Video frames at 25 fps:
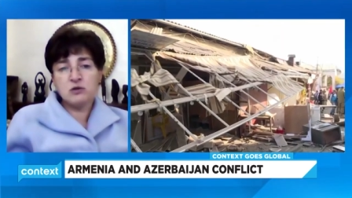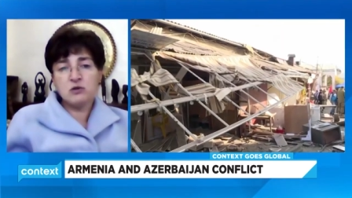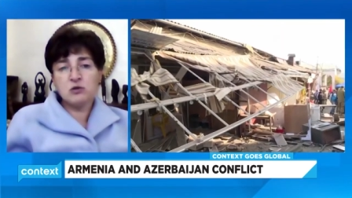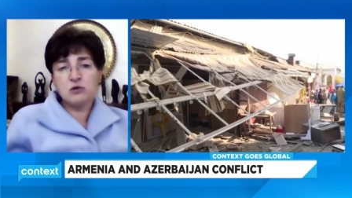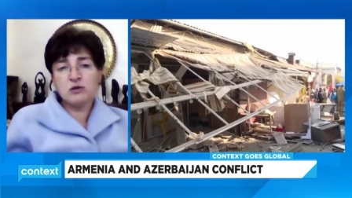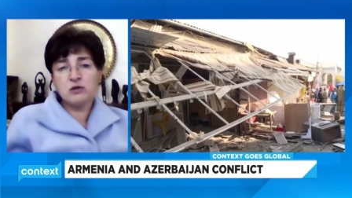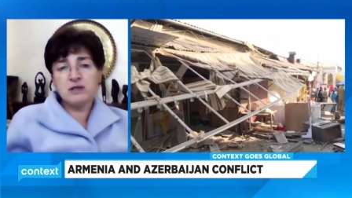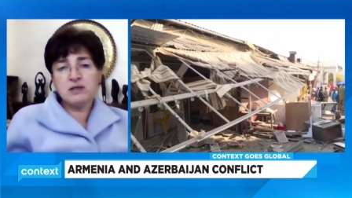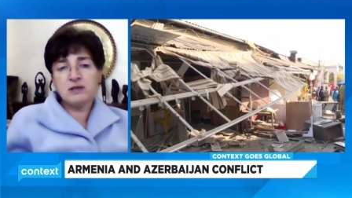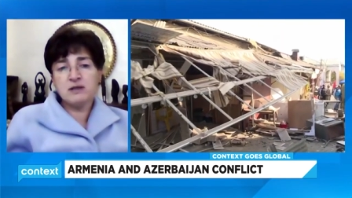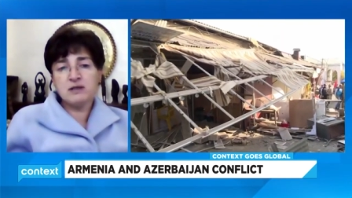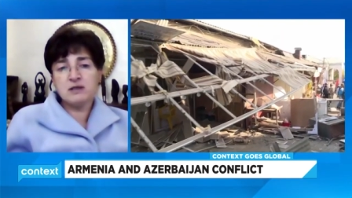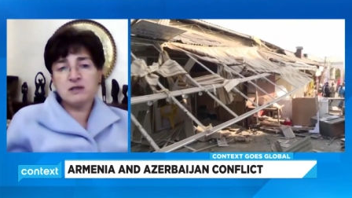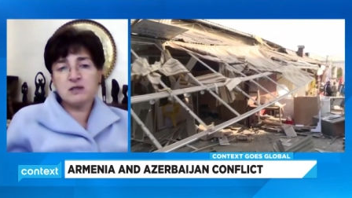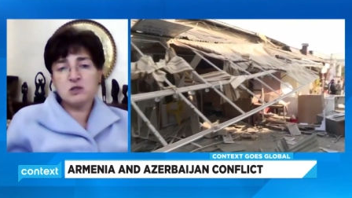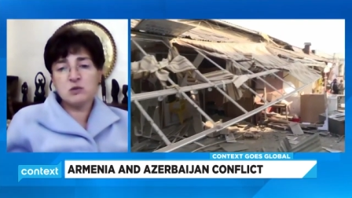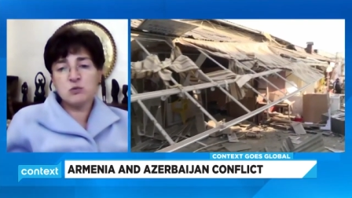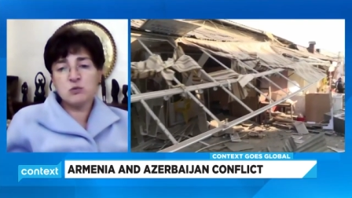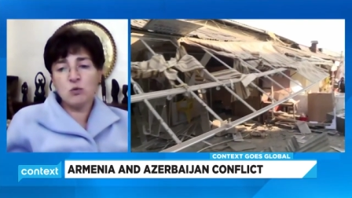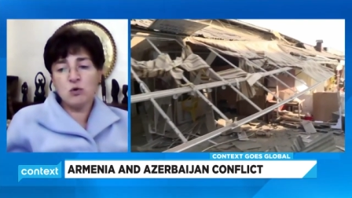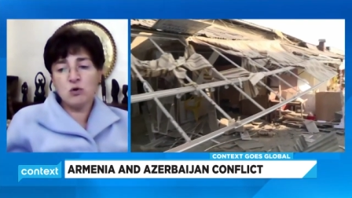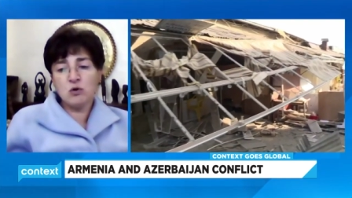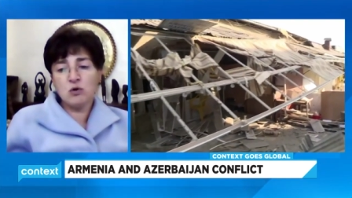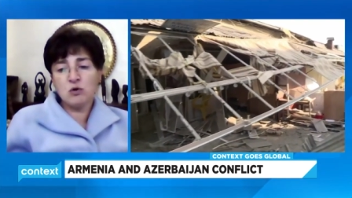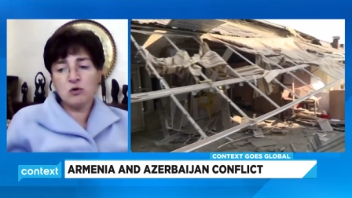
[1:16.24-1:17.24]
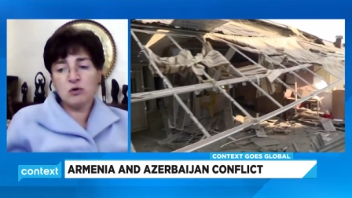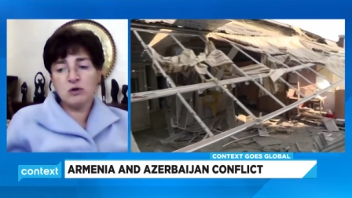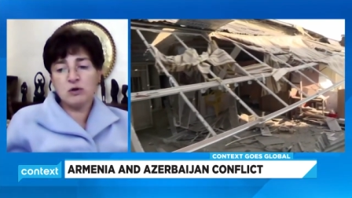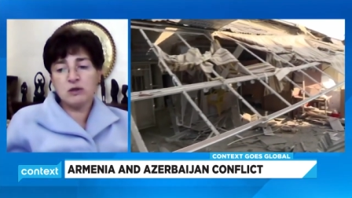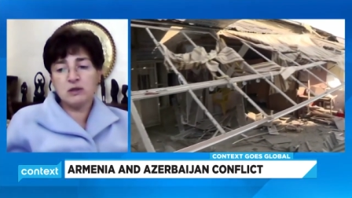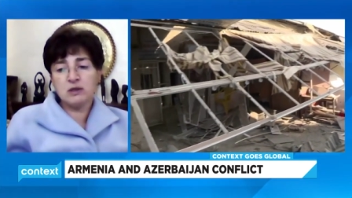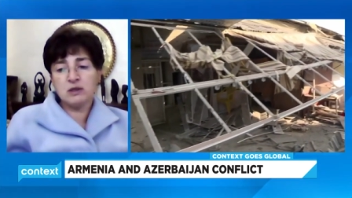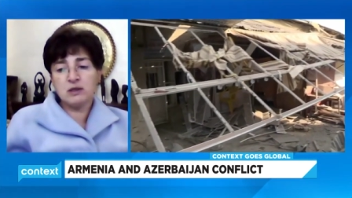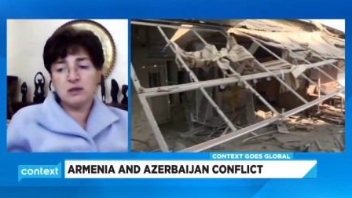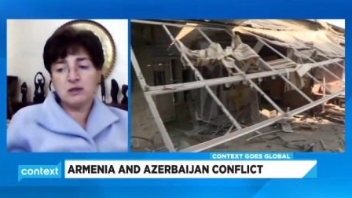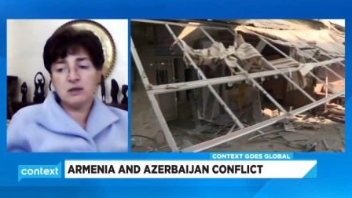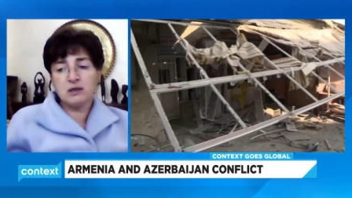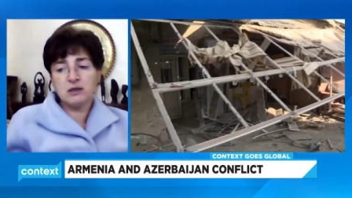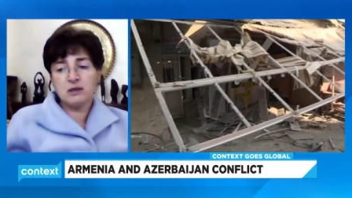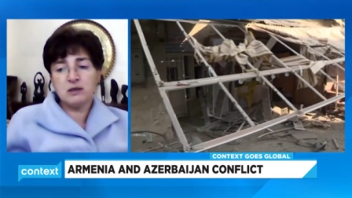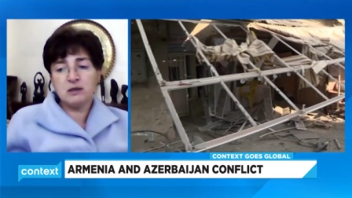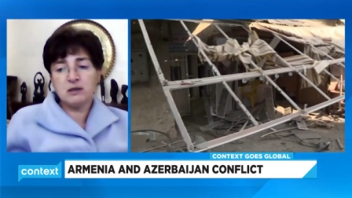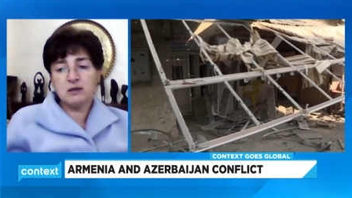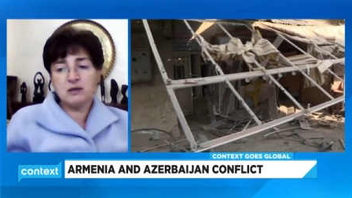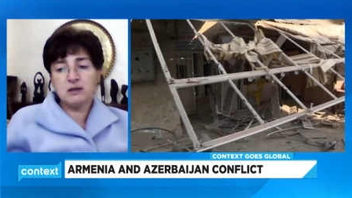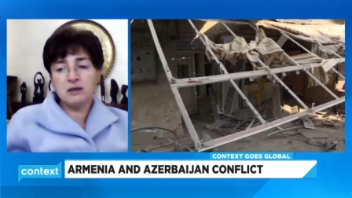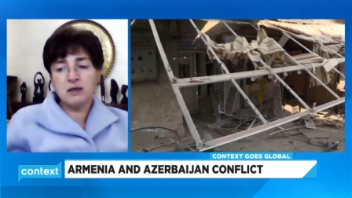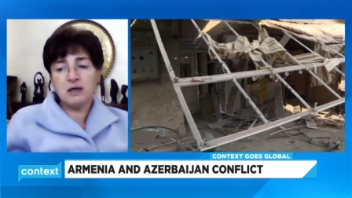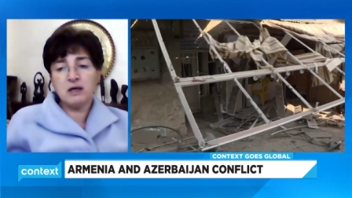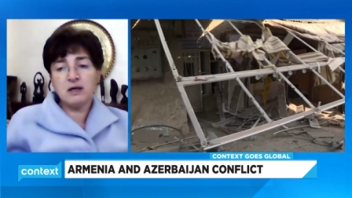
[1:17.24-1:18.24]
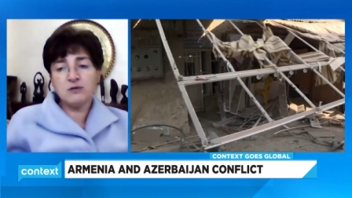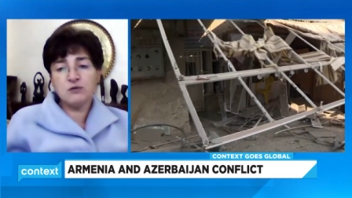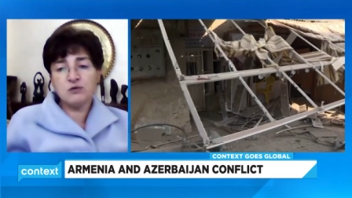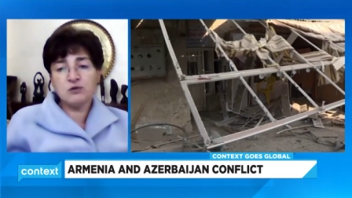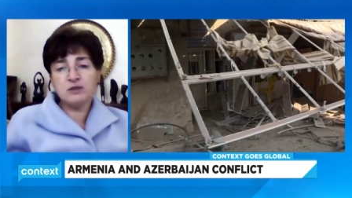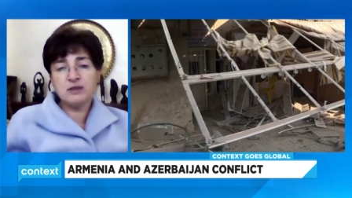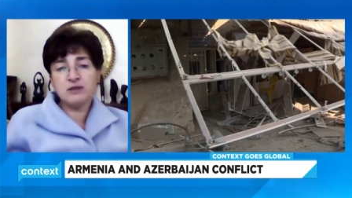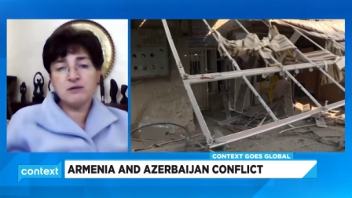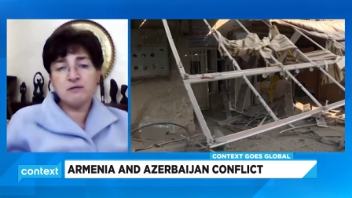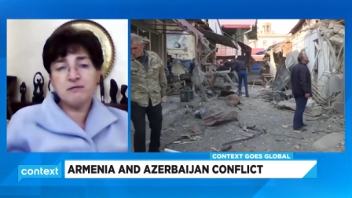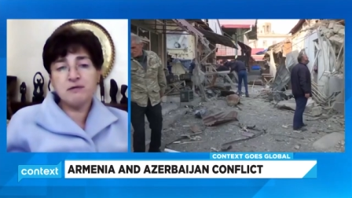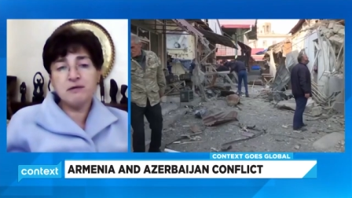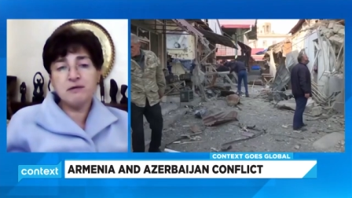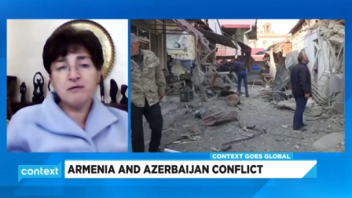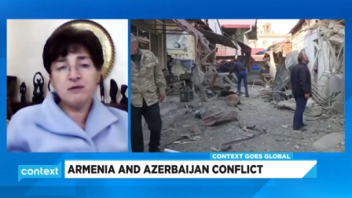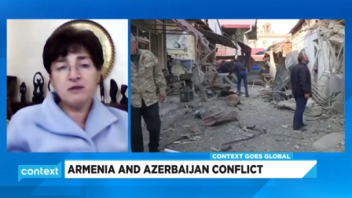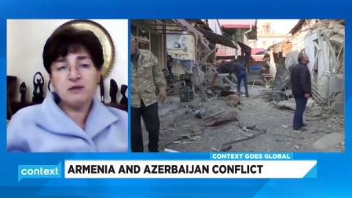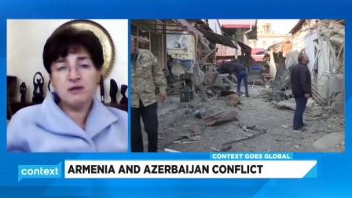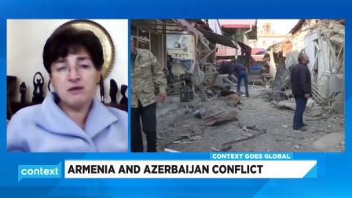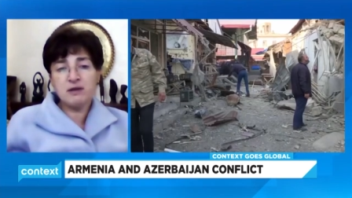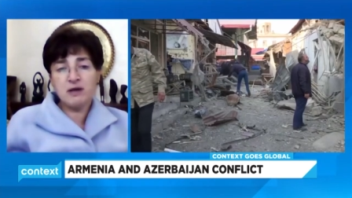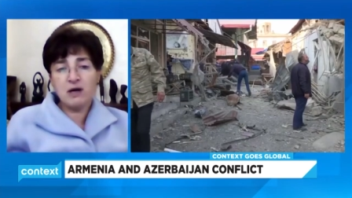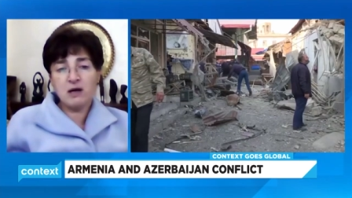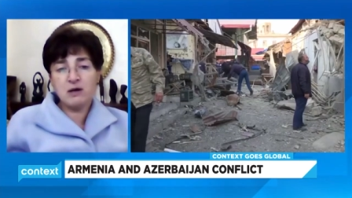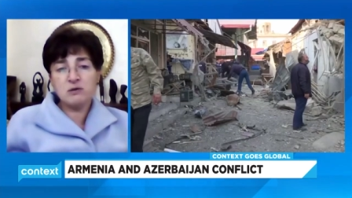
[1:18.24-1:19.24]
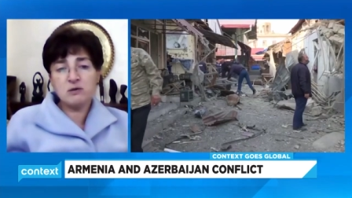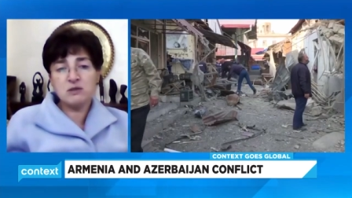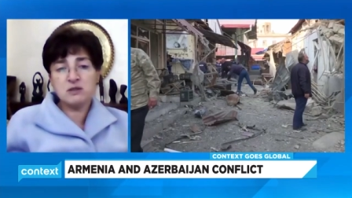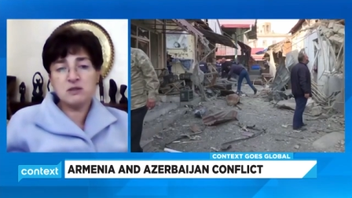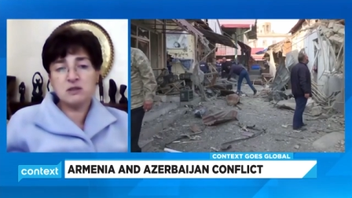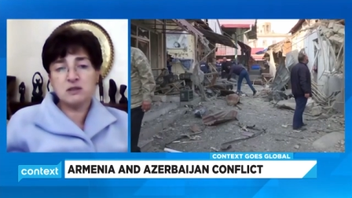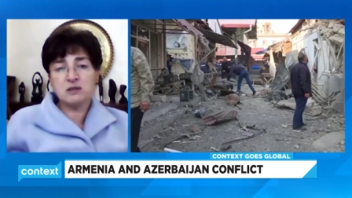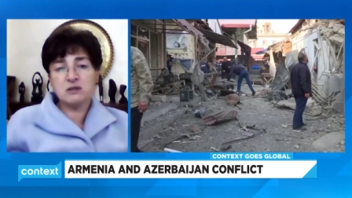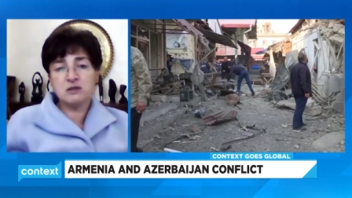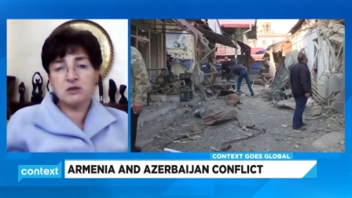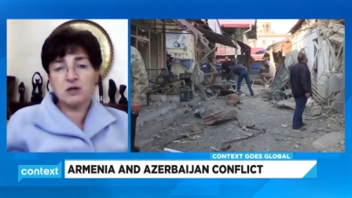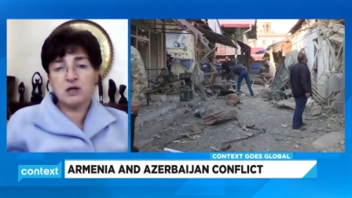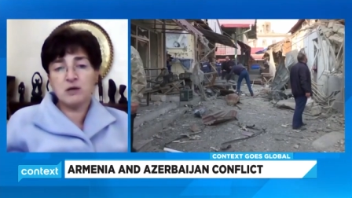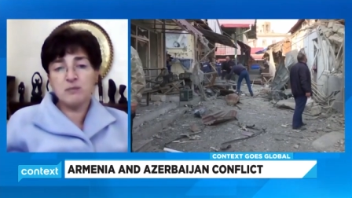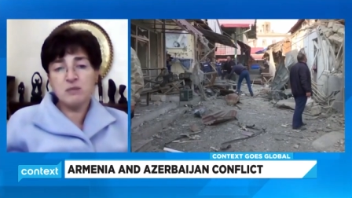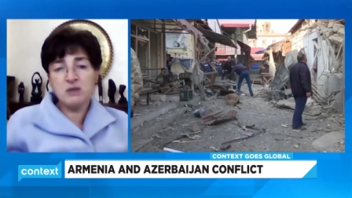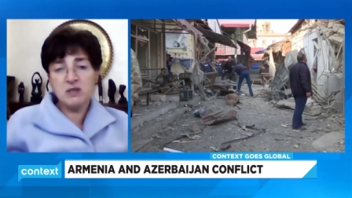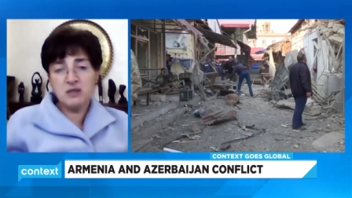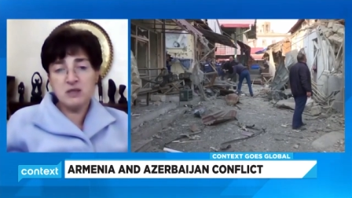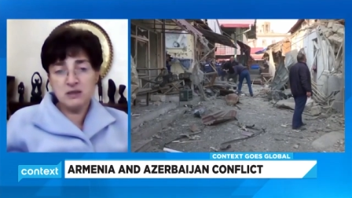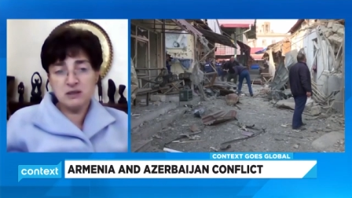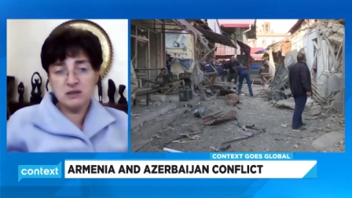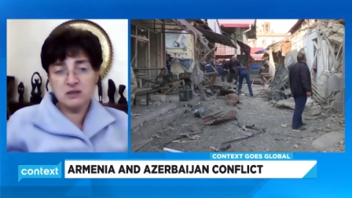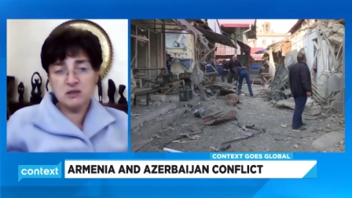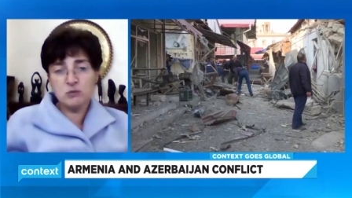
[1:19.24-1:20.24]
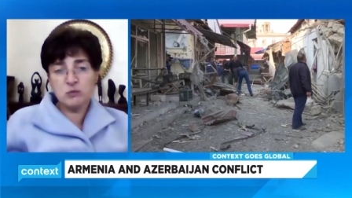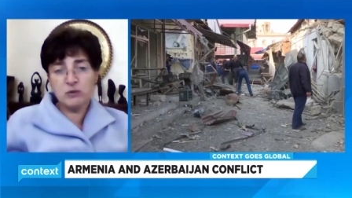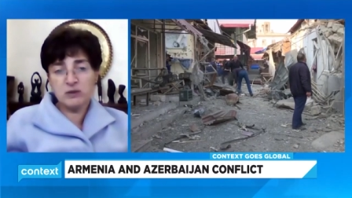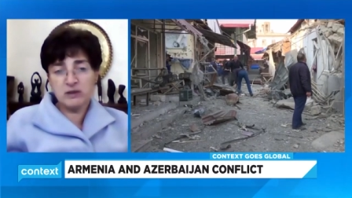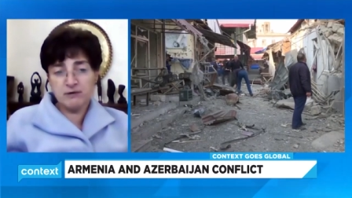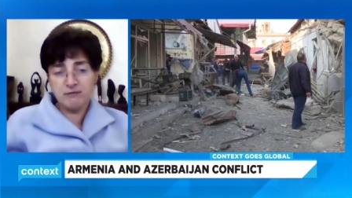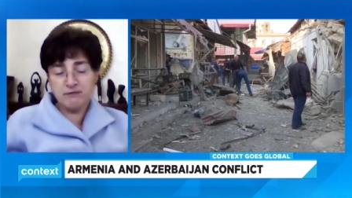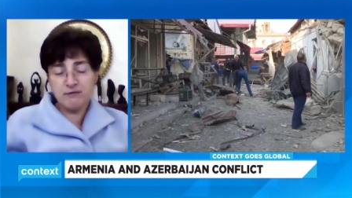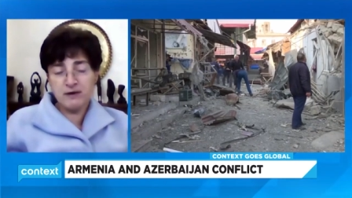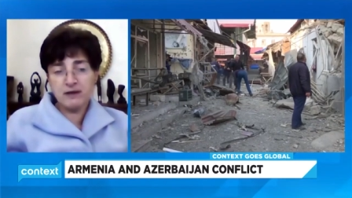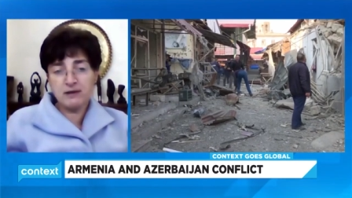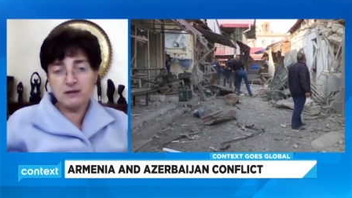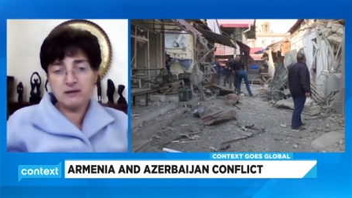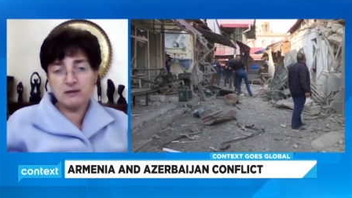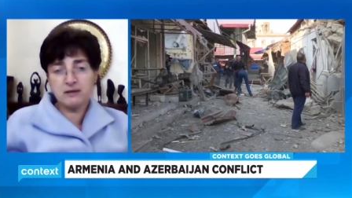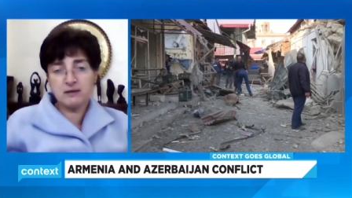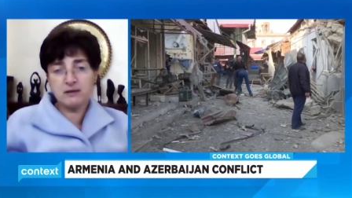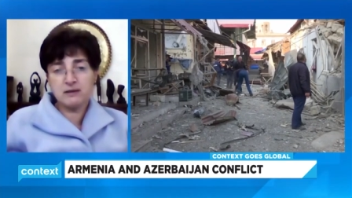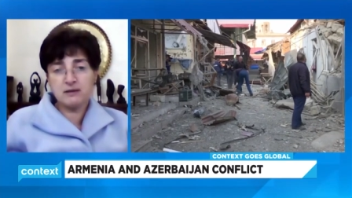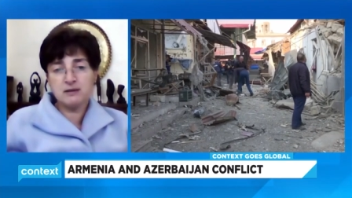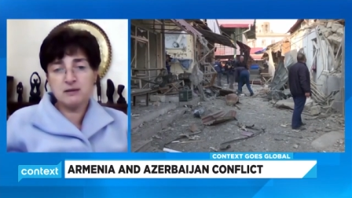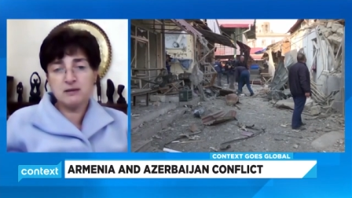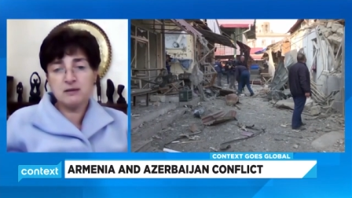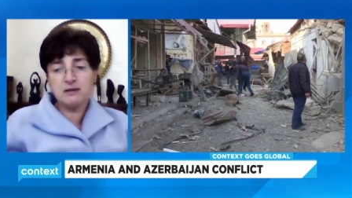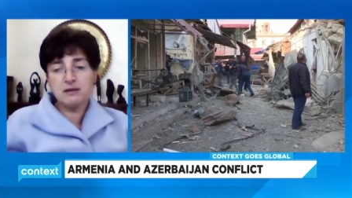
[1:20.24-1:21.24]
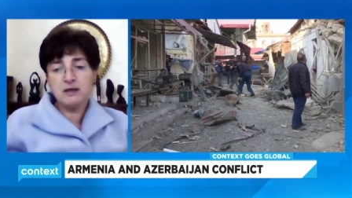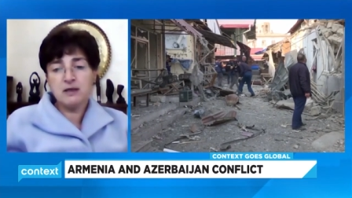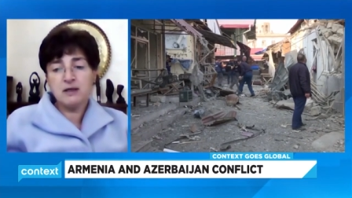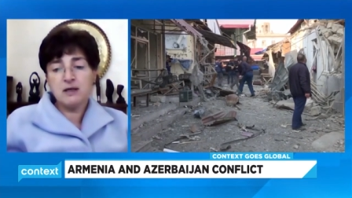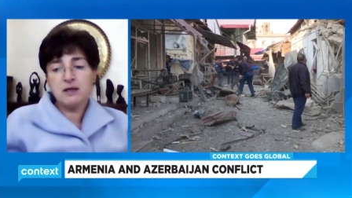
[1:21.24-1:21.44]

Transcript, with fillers: And during this war, uh, 150,000 Armenians were affected.